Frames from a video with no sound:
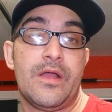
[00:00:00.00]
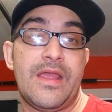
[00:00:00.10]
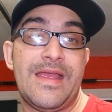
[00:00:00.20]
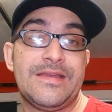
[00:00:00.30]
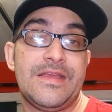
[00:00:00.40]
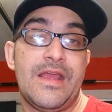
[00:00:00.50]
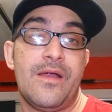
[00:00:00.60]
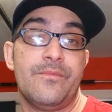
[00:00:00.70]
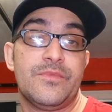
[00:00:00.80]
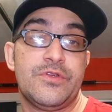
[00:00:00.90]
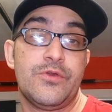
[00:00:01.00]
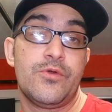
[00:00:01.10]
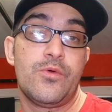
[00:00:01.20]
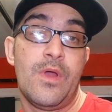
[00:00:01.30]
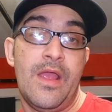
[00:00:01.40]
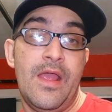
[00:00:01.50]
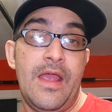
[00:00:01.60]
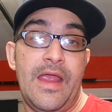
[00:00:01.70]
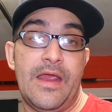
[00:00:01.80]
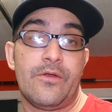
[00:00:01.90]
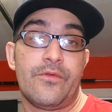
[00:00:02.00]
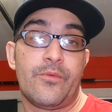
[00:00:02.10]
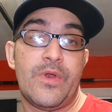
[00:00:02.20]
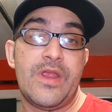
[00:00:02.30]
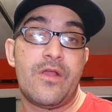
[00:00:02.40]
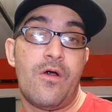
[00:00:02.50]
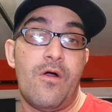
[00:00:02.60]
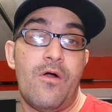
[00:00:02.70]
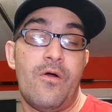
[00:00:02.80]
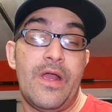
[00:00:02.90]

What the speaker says: KTM to handle the recall